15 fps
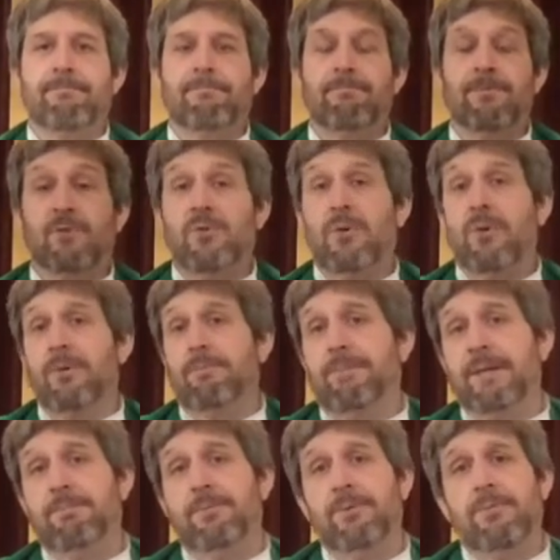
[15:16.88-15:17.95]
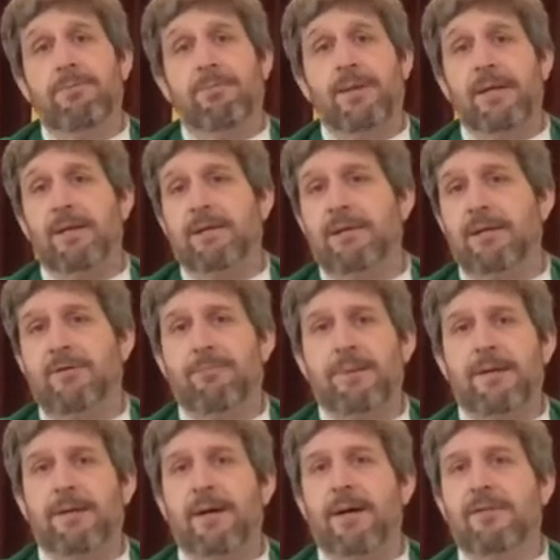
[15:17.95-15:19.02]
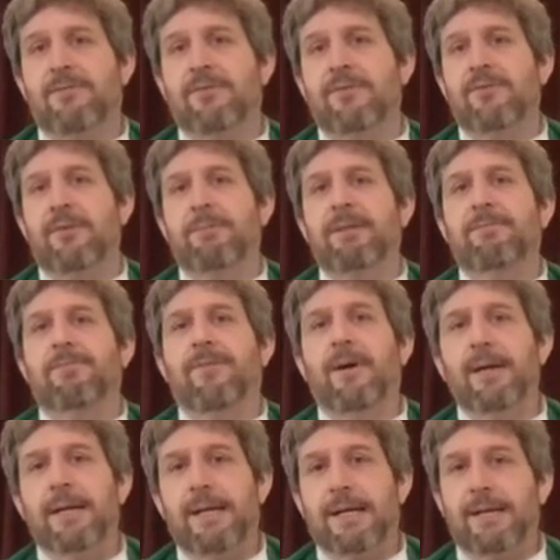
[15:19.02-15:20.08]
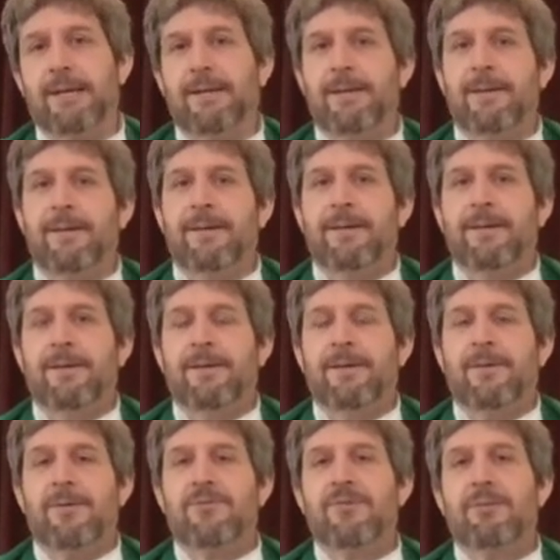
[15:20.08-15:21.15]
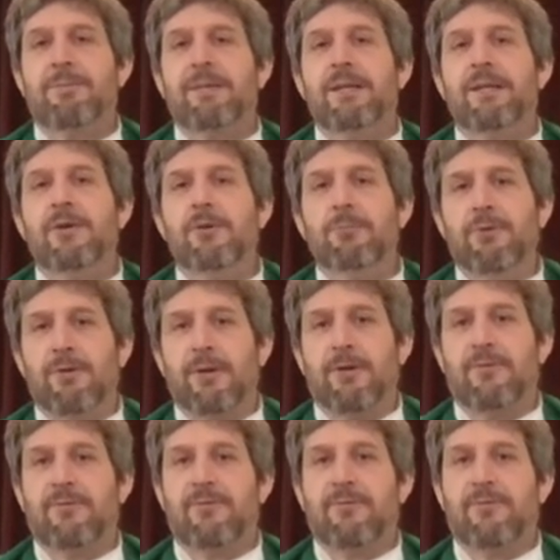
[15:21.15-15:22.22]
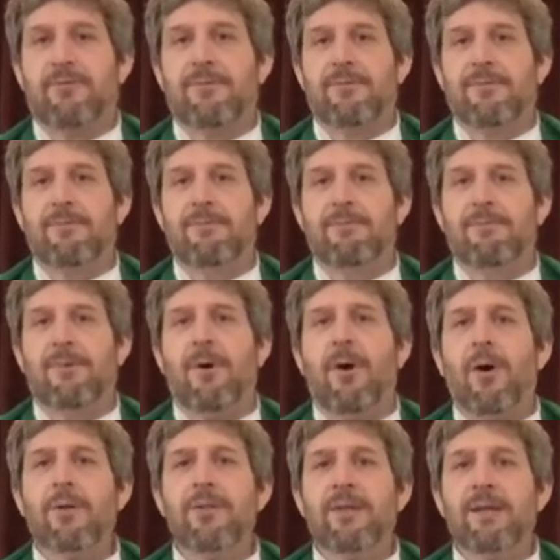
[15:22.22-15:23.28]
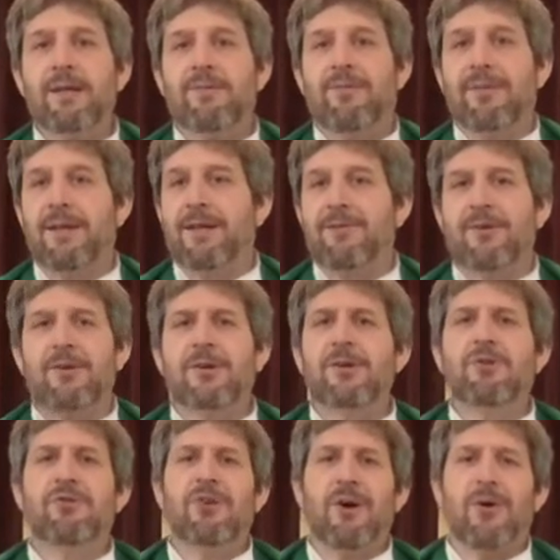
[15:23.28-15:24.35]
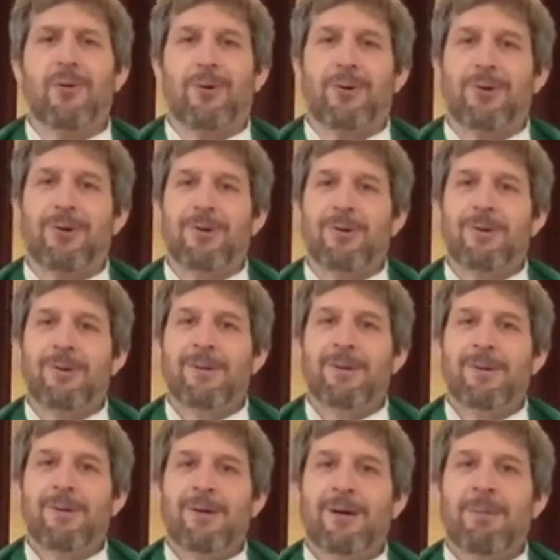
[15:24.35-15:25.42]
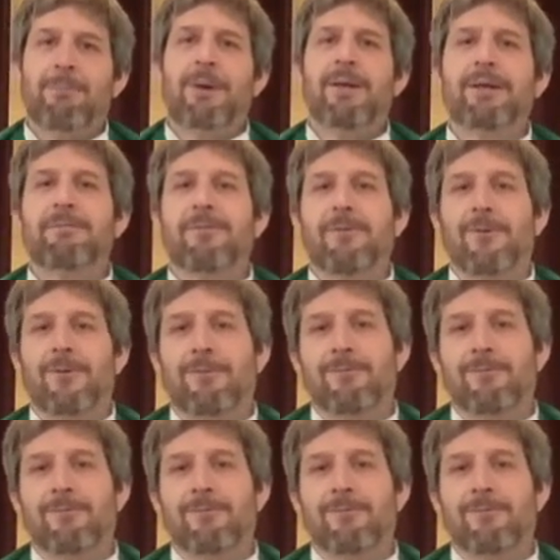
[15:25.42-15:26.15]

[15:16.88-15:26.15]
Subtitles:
Sure, people think it's because there's something funny or something humorous. All of these things, a good joke, a belly roll,